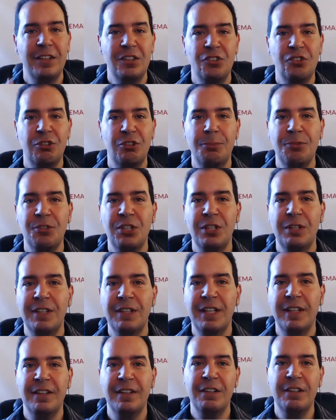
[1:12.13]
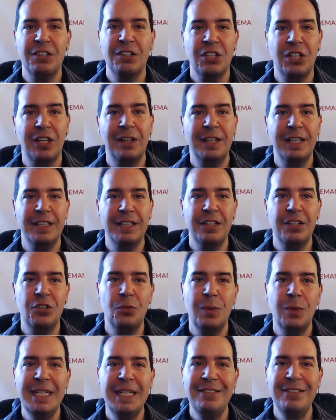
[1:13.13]
description area, there is a click to
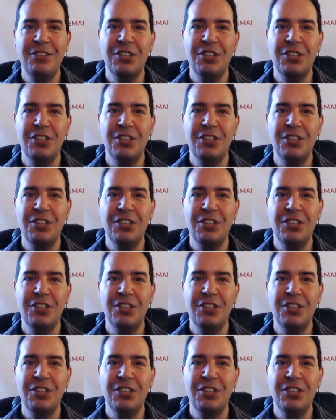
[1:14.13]
tweet.